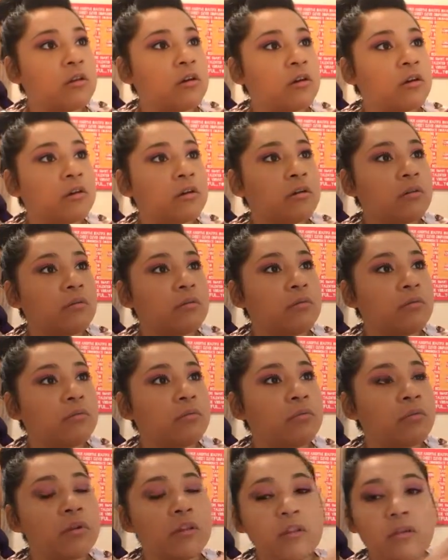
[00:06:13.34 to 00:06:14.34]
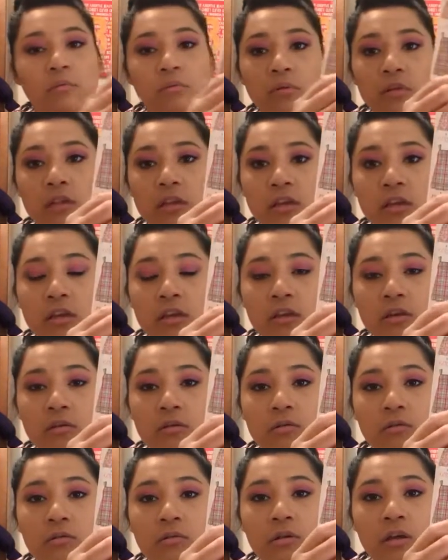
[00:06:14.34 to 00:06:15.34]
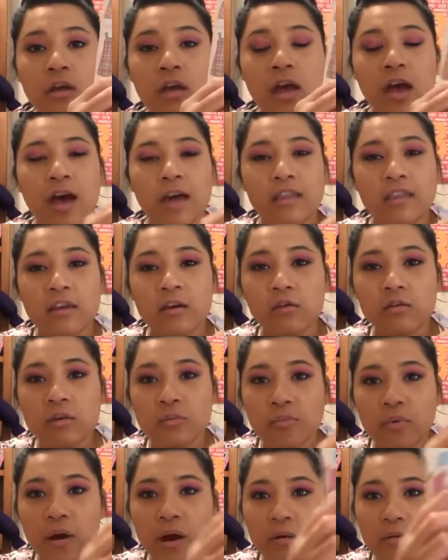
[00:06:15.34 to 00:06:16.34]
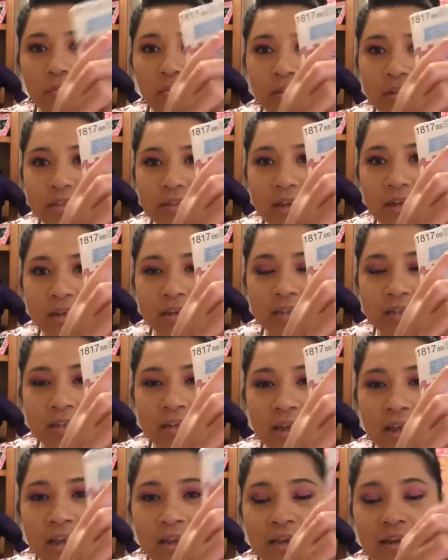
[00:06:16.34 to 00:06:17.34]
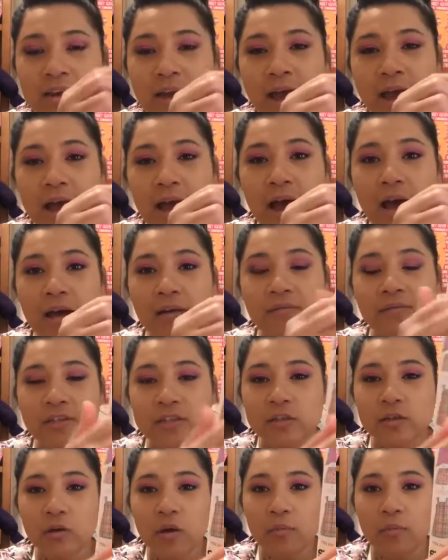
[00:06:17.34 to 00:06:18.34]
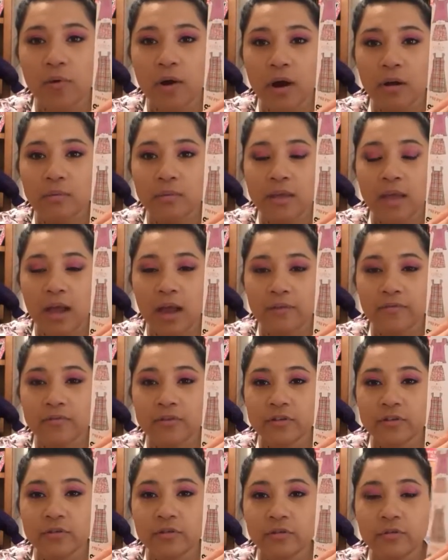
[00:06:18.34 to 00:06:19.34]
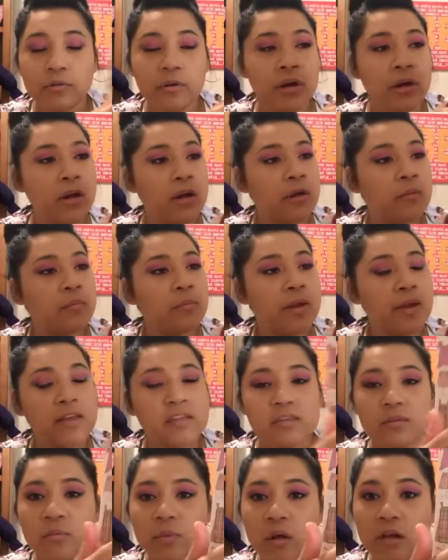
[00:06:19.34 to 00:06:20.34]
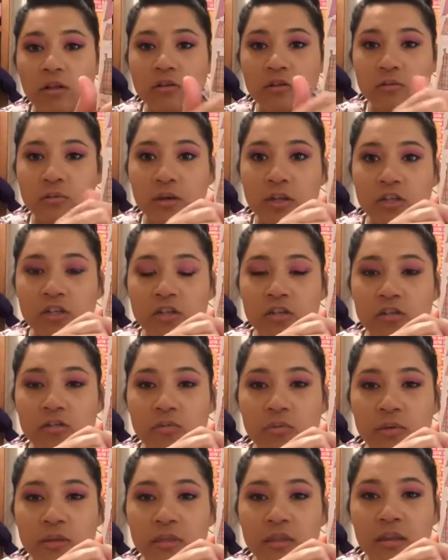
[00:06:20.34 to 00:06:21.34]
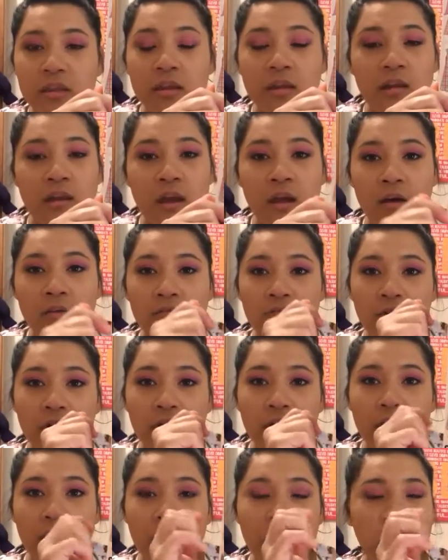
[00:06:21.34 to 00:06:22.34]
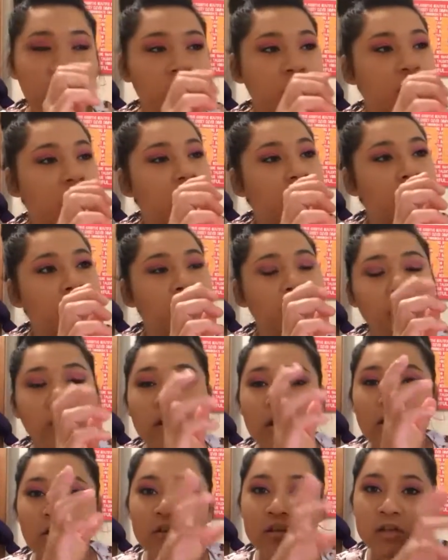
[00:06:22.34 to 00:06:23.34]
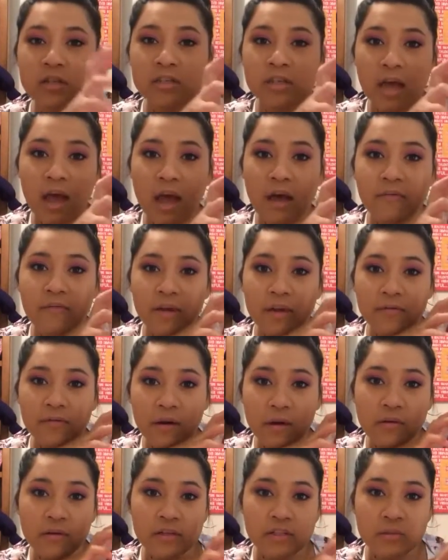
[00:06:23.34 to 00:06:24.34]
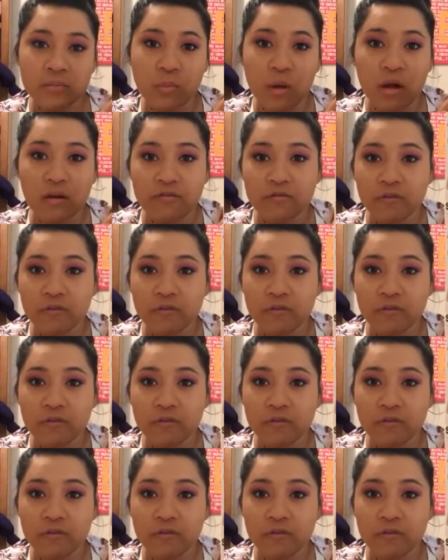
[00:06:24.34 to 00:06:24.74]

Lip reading: look really, really cute. The only problem is that it's an 8.5, so I'll probably have to make some alterations with it for her, because my daughter does have a very small